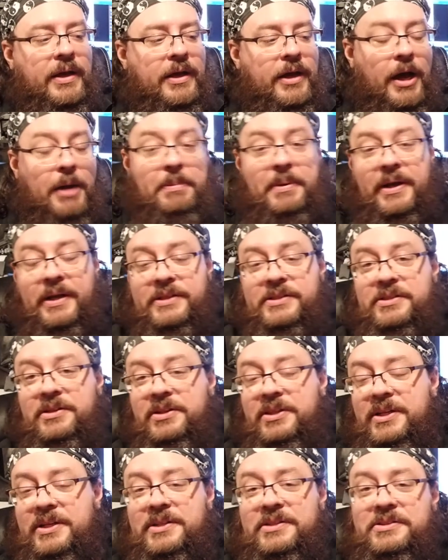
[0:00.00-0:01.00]
I mean, I
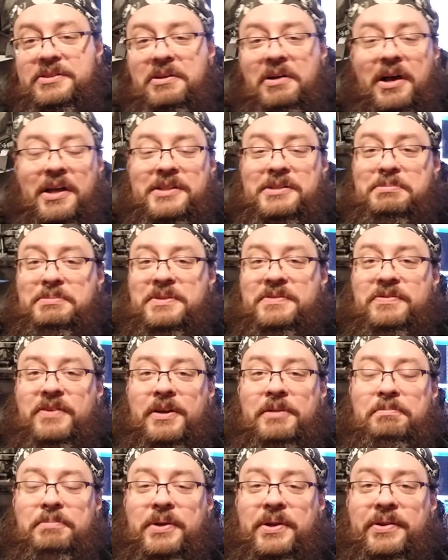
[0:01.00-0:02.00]
still think it's an awesomely
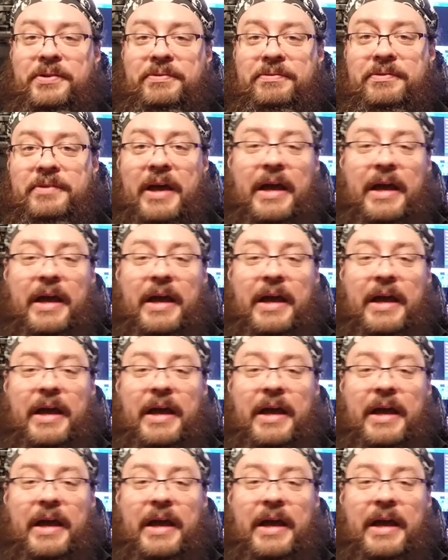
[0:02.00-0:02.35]
fun build.